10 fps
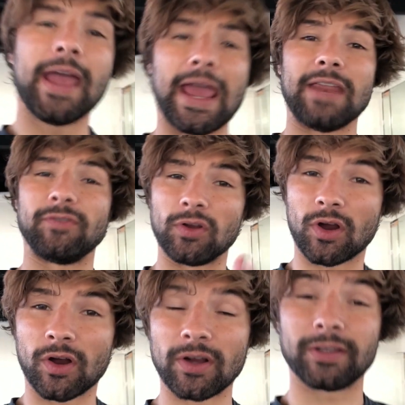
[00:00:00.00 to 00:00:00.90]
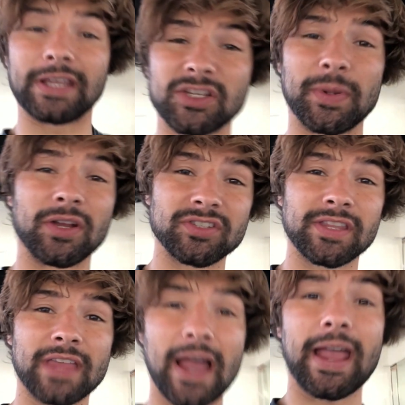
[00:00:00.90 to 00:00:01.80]
And if you're currently experiencing
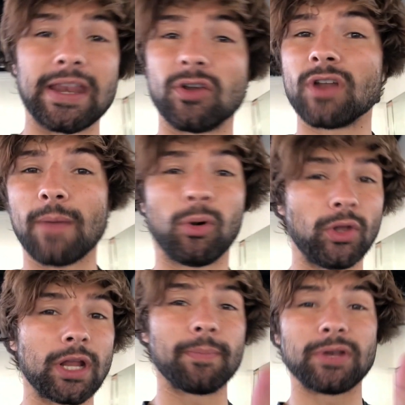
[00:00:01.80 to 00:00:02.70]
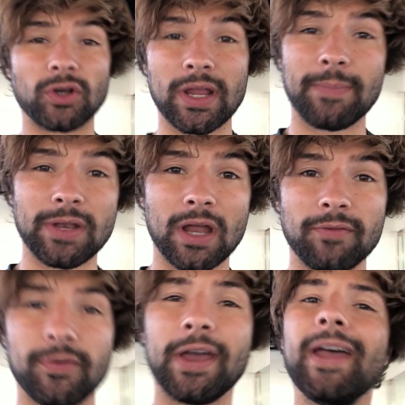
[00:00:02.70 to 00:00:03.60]
that and you're not pulling up in your hip enough,